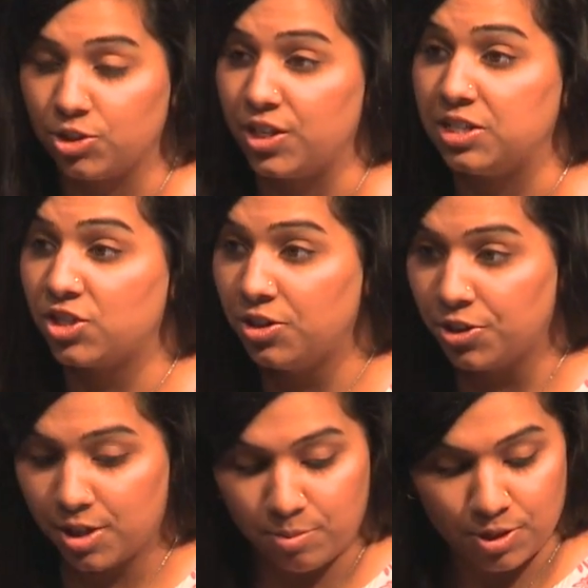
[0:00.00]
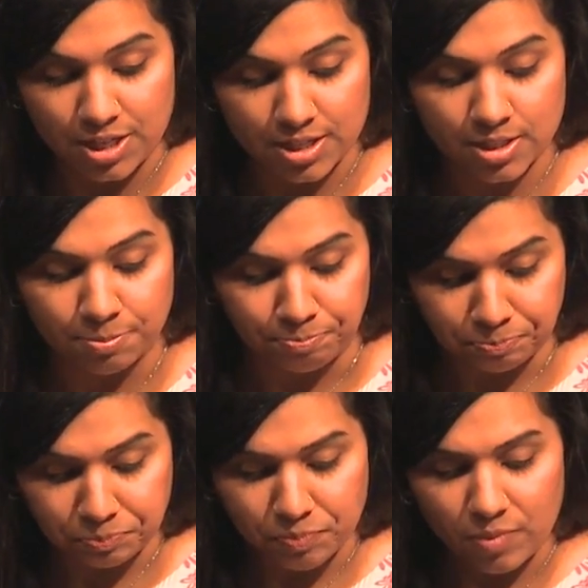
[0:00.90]
and transgender communities.
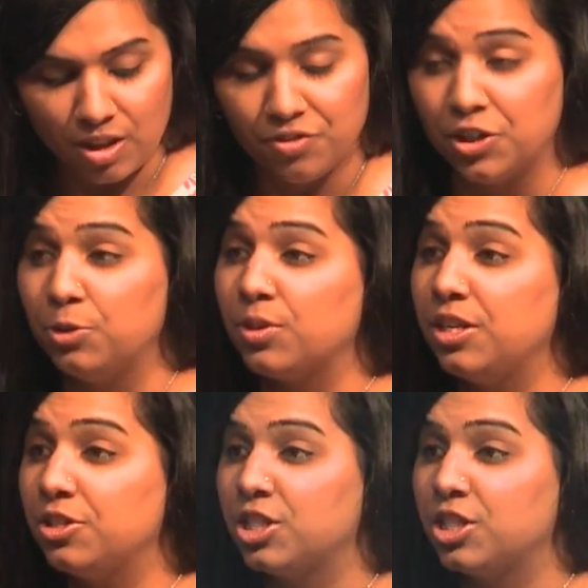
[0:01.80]
The Youth Leadership